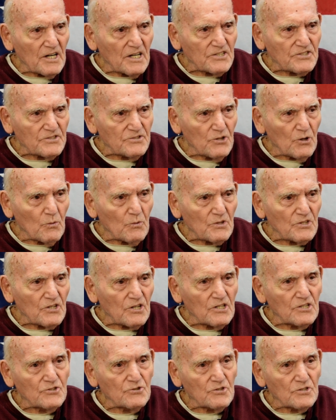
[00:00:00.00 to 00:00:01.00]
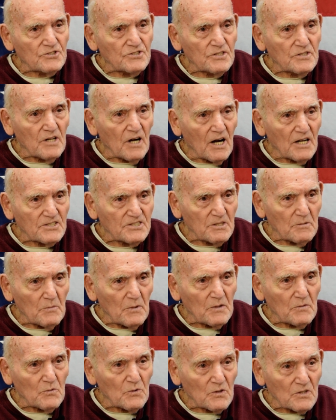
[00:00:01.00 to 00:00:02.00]
I said, no, we're going to do it. I said,
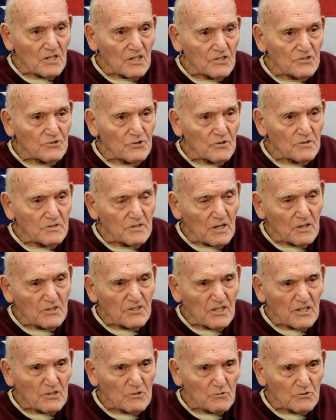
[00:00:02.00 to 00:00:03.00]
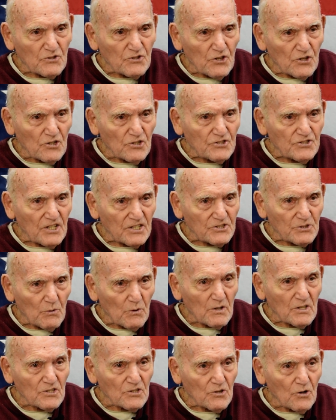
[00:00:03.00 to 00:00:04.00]
we're going to do it. This was Thursday. I said,
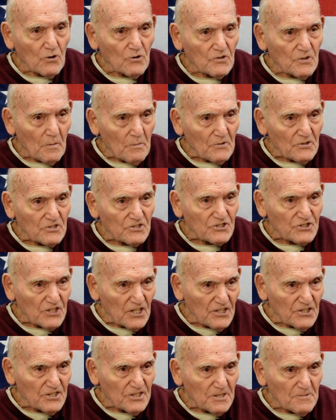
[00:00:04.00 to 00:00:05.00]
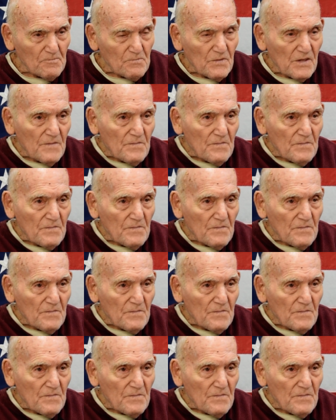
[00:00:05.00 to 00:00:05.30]
we're going to do it up there Sunday.